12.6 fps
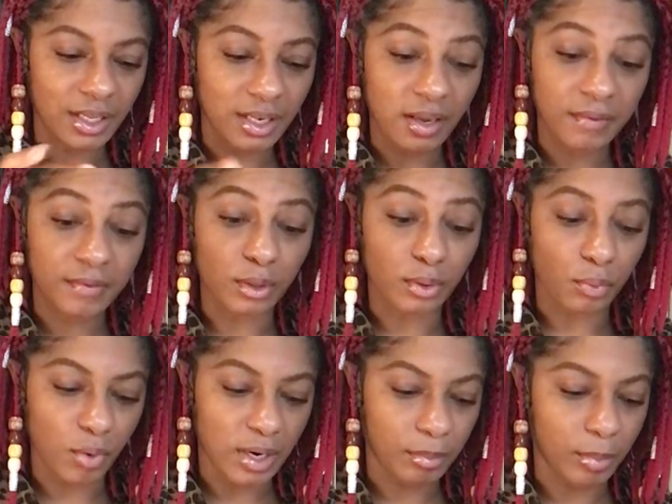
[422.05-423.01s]
the left and
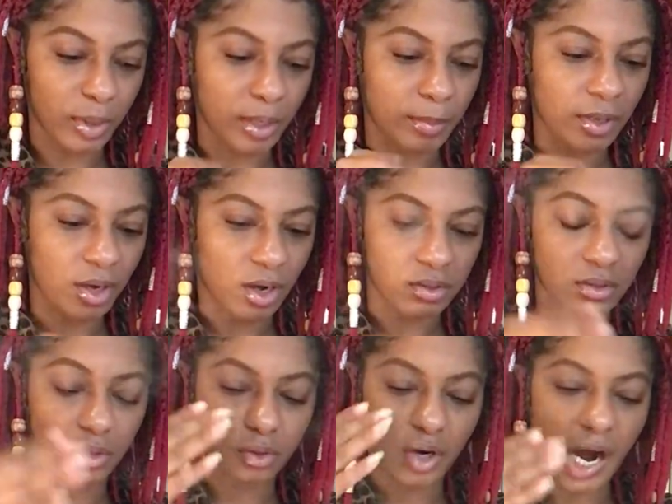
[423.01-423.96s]
the right brain, but
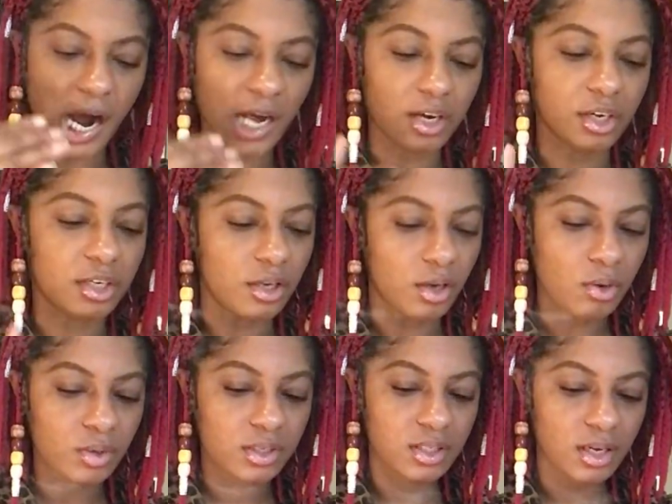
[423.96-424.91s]
also your higher and your
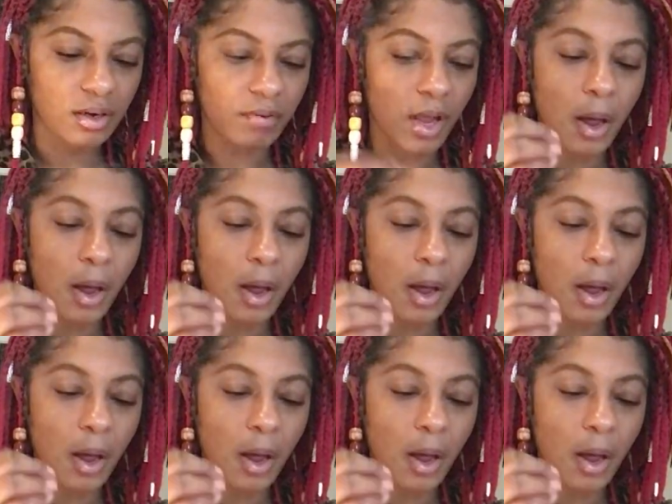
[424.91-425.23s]
lower self,